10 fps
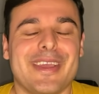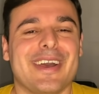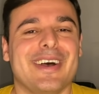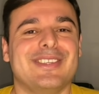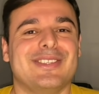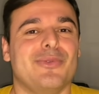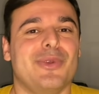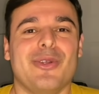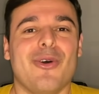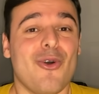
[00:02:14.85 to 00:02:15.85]
because
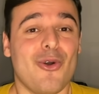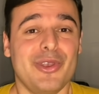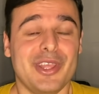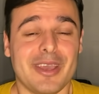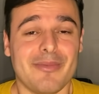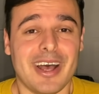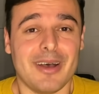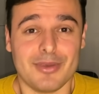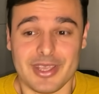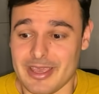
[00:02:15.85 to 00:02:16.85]
we know only
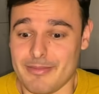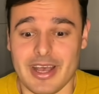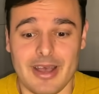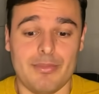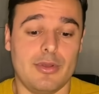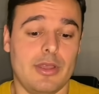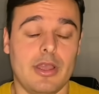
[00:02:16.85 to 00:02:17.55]
kebab,